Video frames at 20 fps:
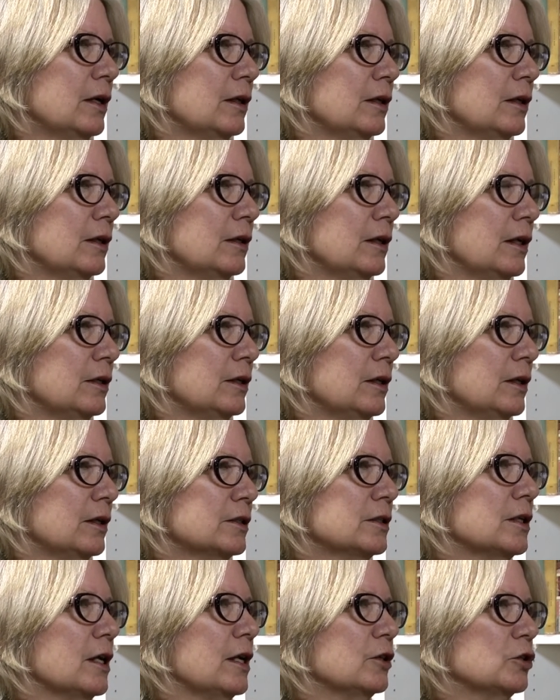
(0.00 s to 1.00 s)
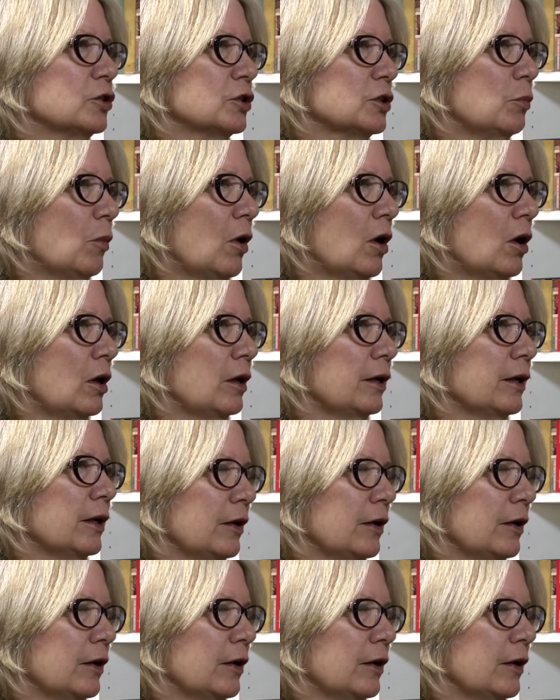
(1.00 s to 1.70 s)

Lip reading: it's small,